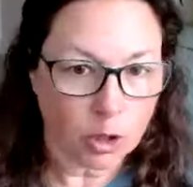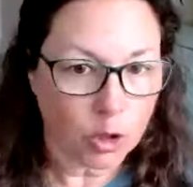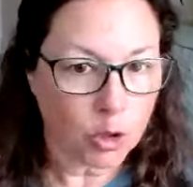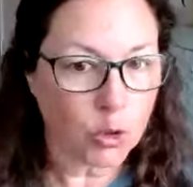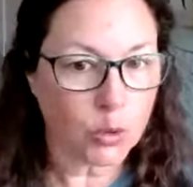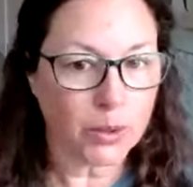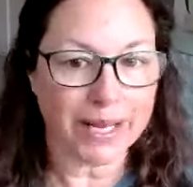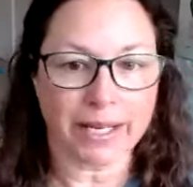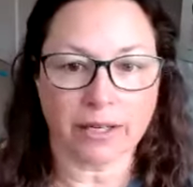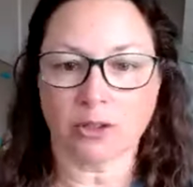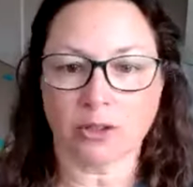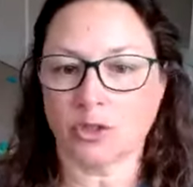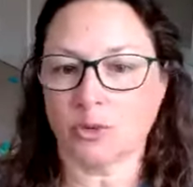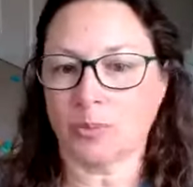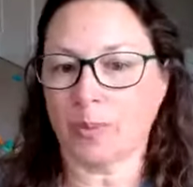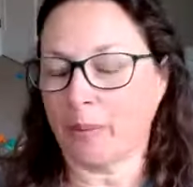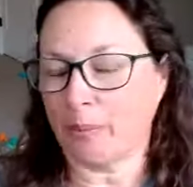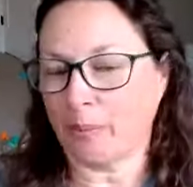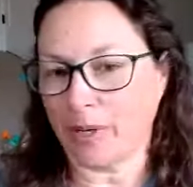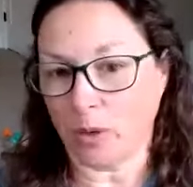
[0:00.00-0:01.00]
who handles
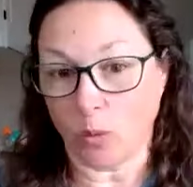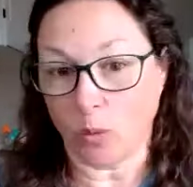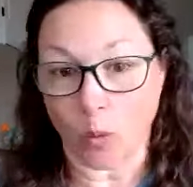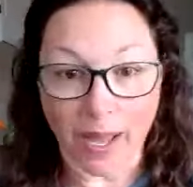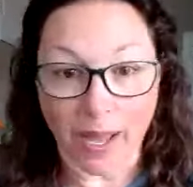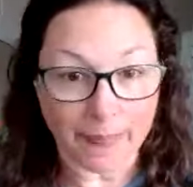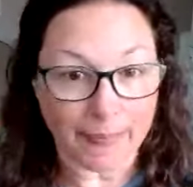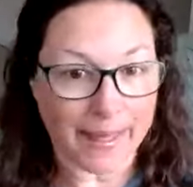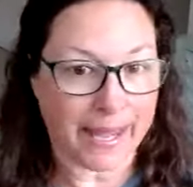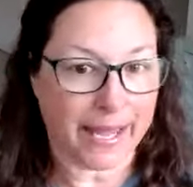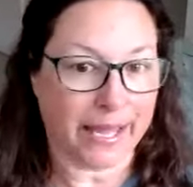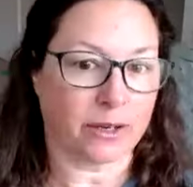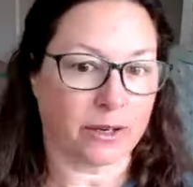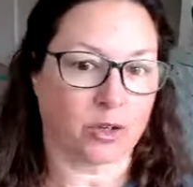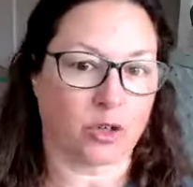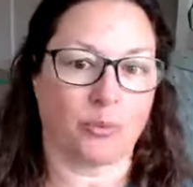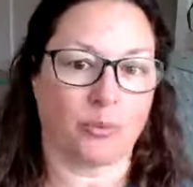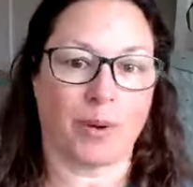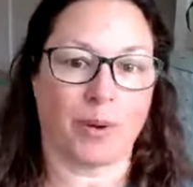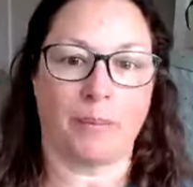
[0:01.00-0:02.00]
puppy, when they
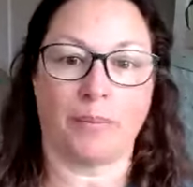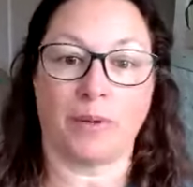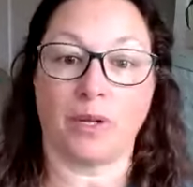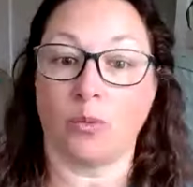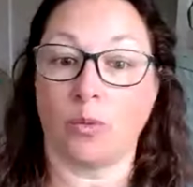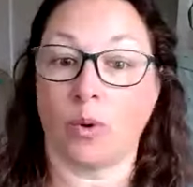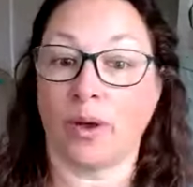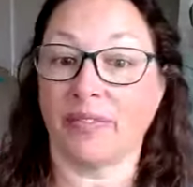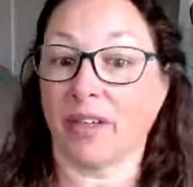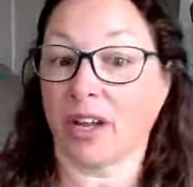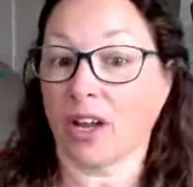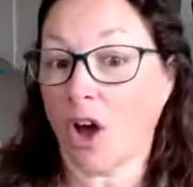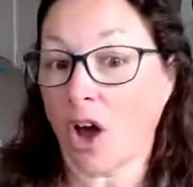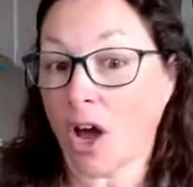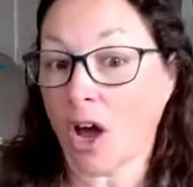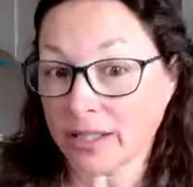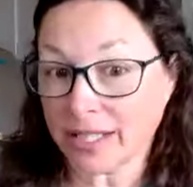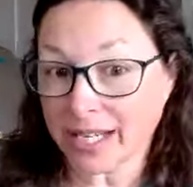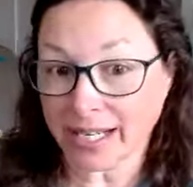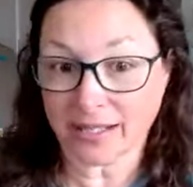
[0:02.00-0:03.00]
handle puppy, what the
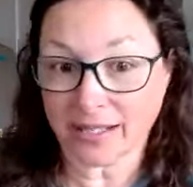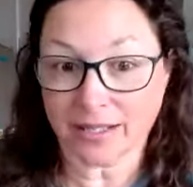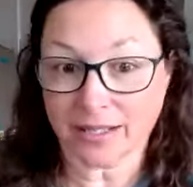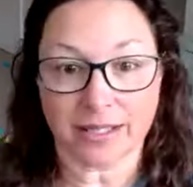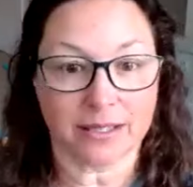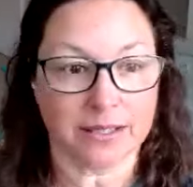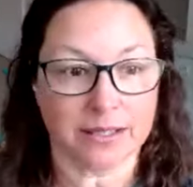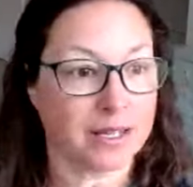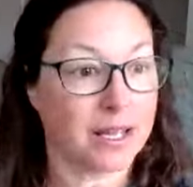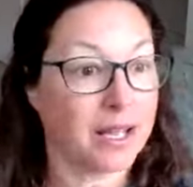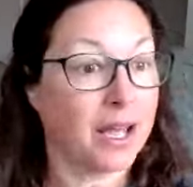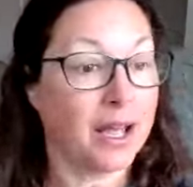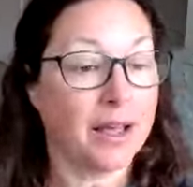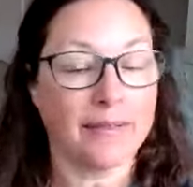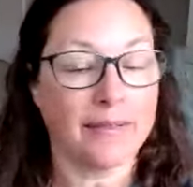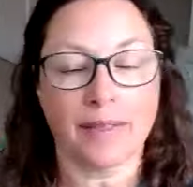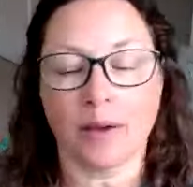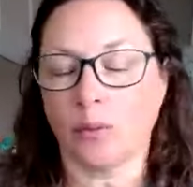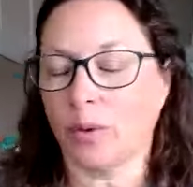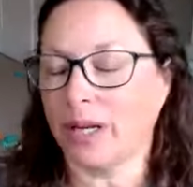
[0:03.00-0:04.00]
context is,
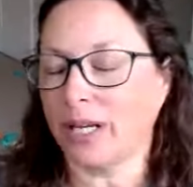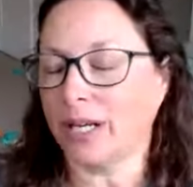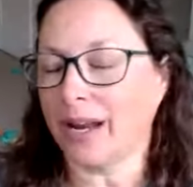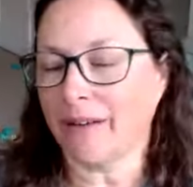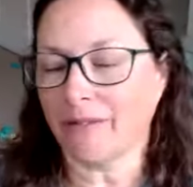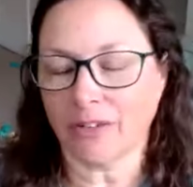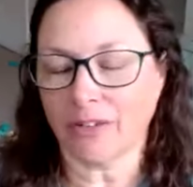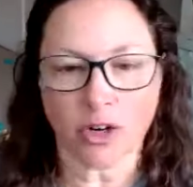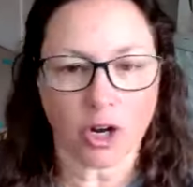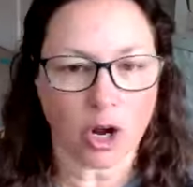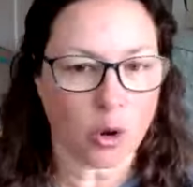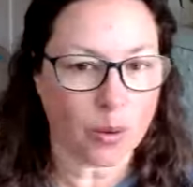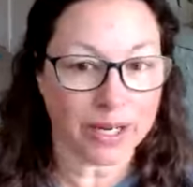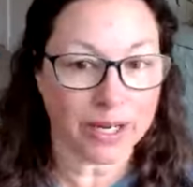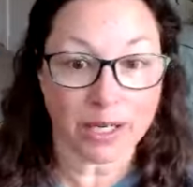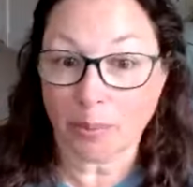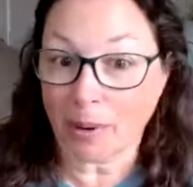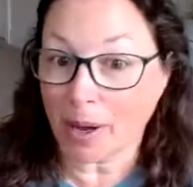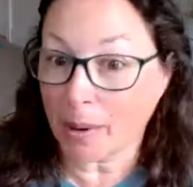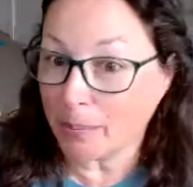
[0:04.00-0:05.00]
that we never go
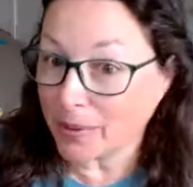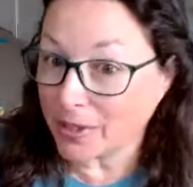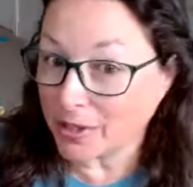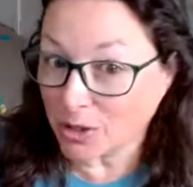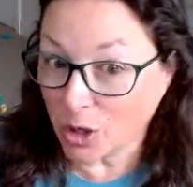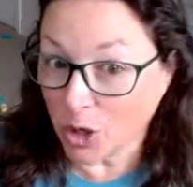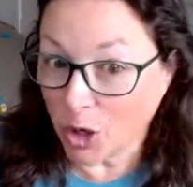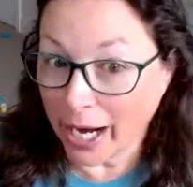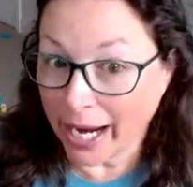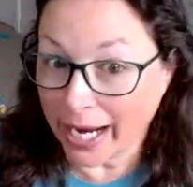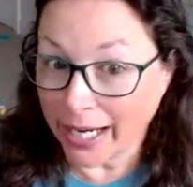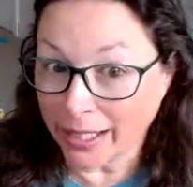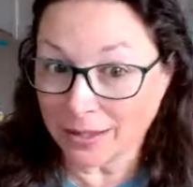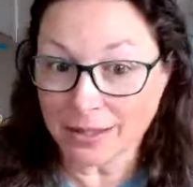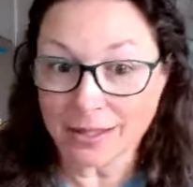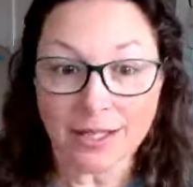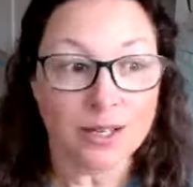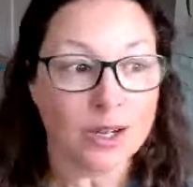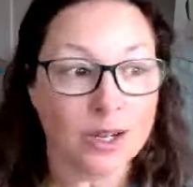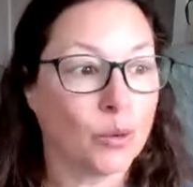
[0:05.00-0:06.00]
in a puppy's
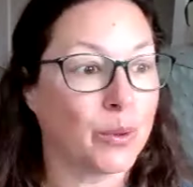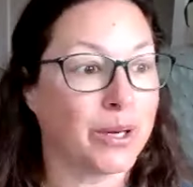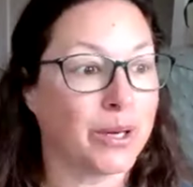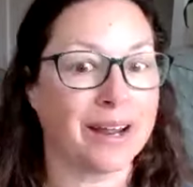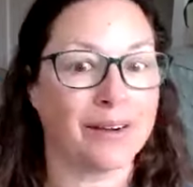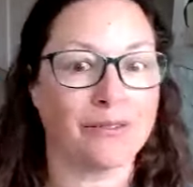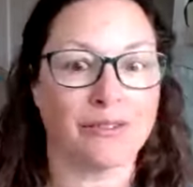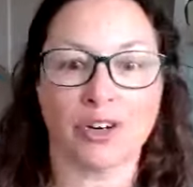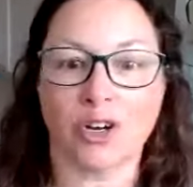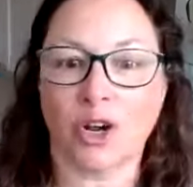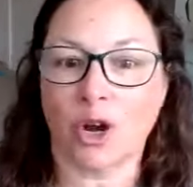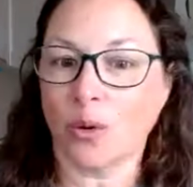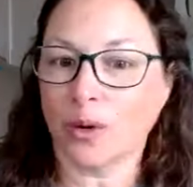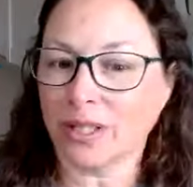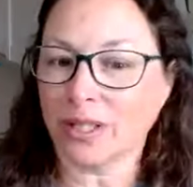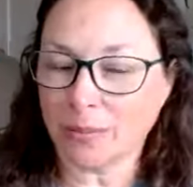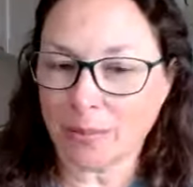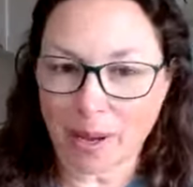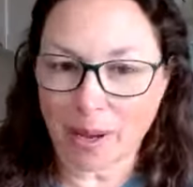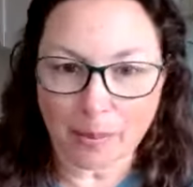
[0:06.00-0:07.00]
crate, we never go
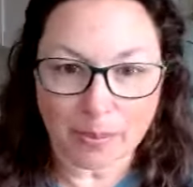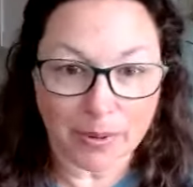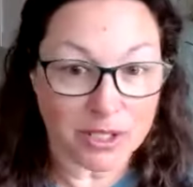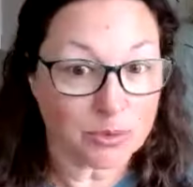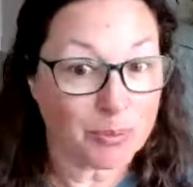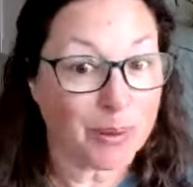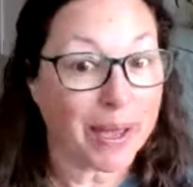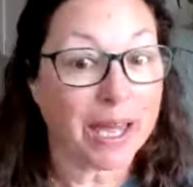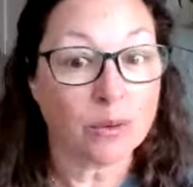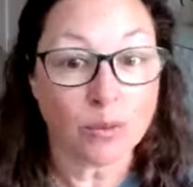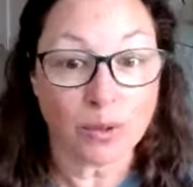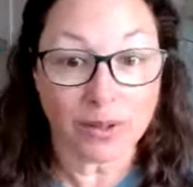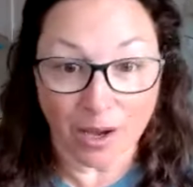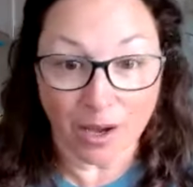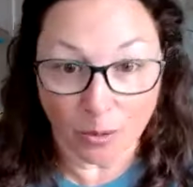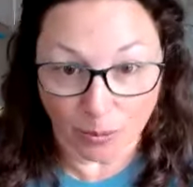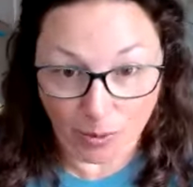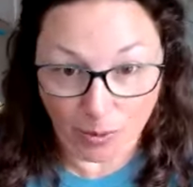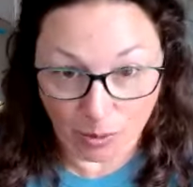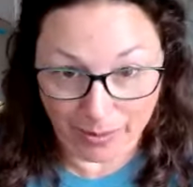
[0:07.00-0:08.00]
in the puppy's pen
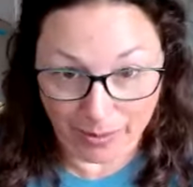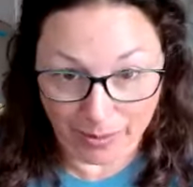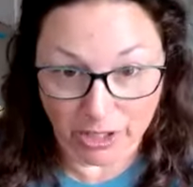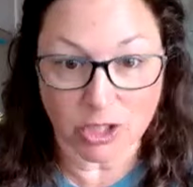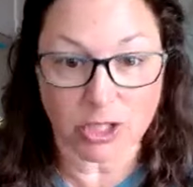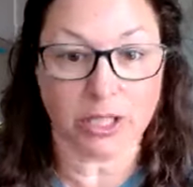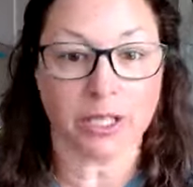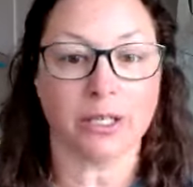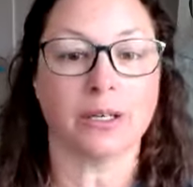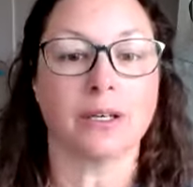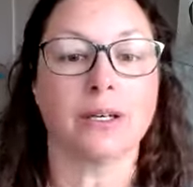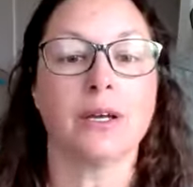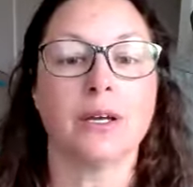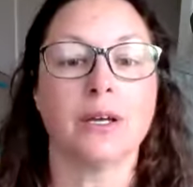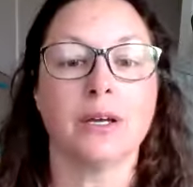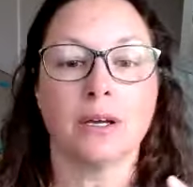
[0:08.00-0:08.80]
without permission.